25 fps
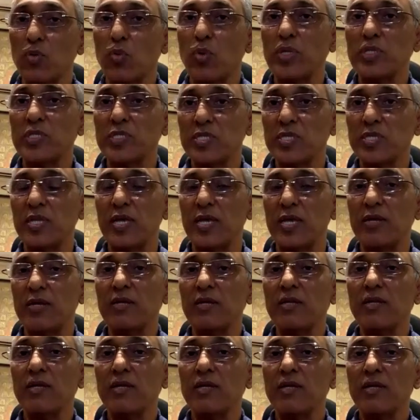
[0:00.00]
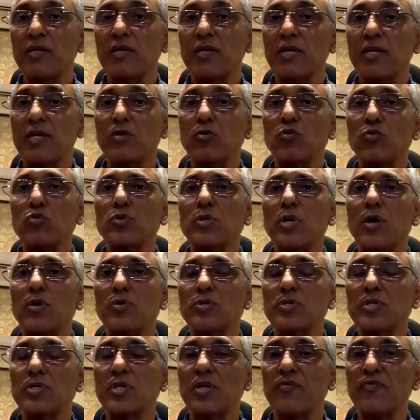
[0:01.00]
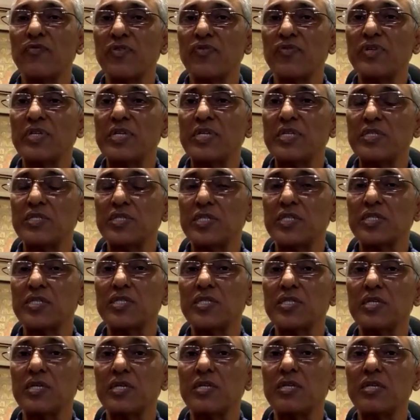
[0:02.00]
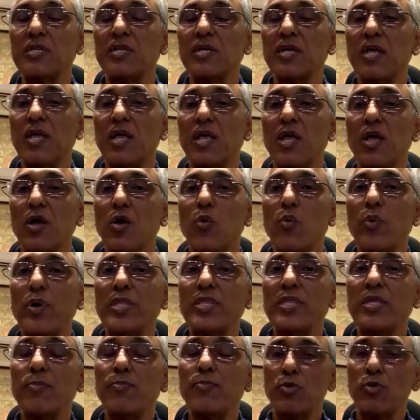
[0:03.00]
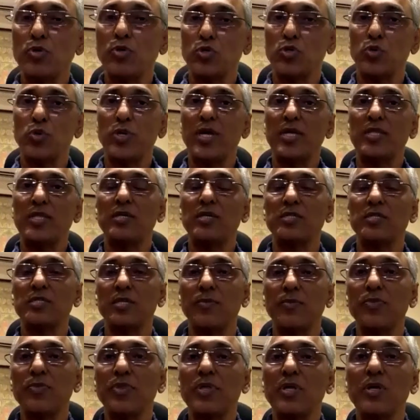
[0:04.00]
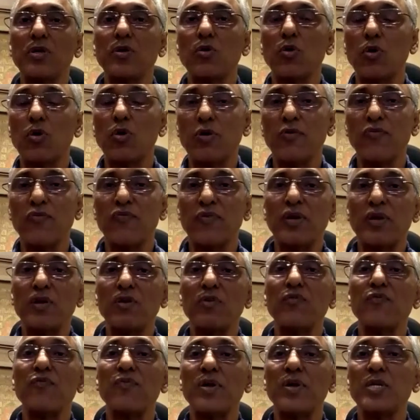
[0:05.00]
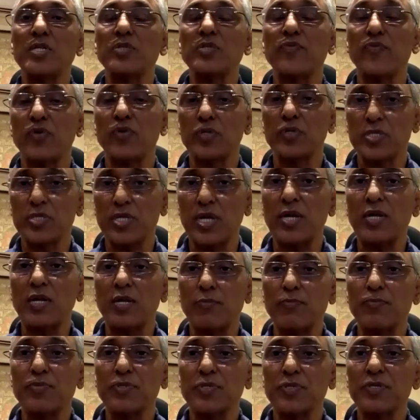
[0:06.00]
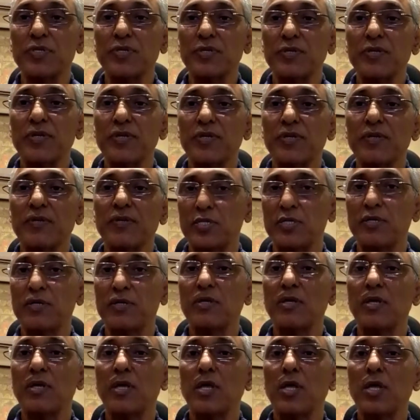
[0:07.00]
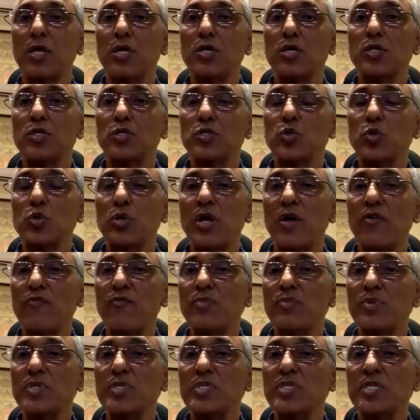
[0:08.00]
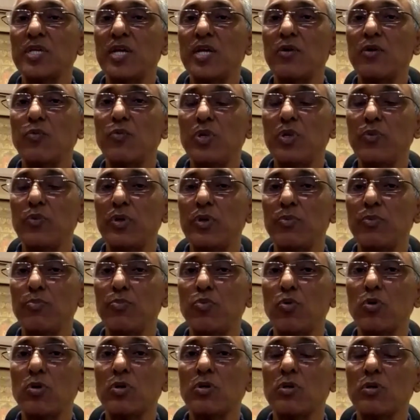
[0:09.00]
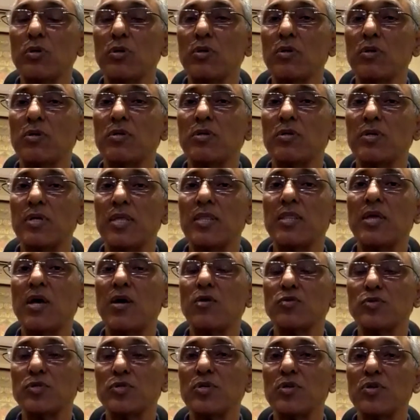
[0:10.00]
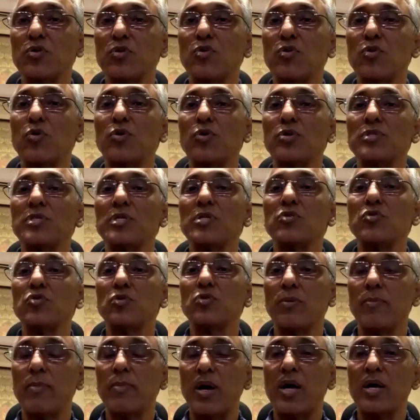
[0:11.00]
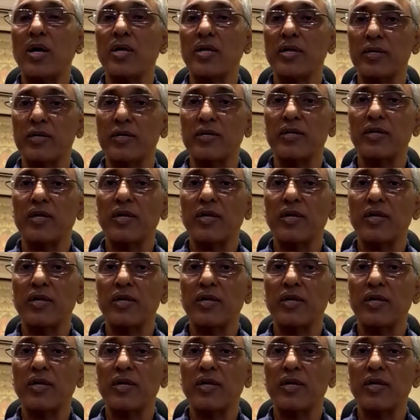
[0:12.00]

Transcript: once again in 2015, 16, when they put together something called a fund of funds for startups. So government said we will put 10,000 crores into the market.